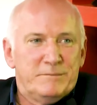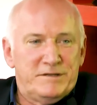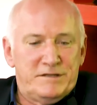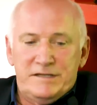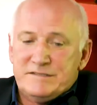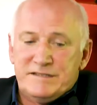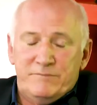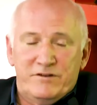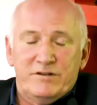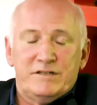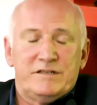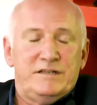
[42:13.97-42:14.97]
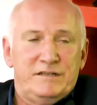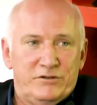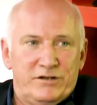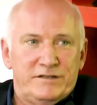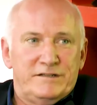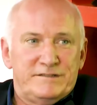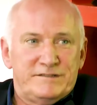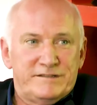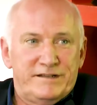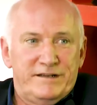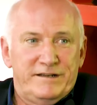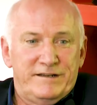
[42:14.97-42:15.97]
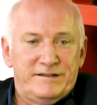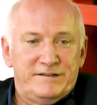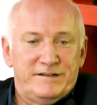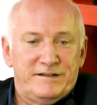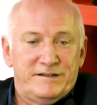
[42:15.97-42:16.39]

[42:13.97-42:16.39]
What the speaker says: But they seem very keen on it, and